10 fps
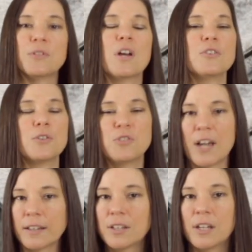So
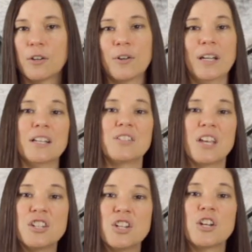check the ingredients. It
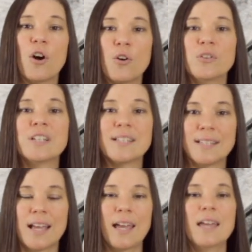should only
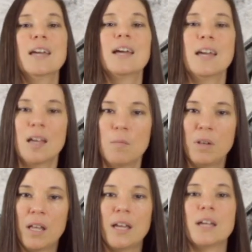say
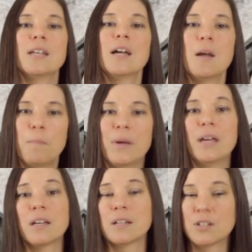Himalayan
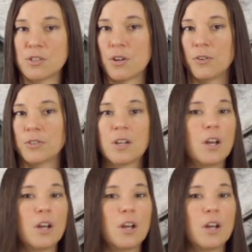pink salt.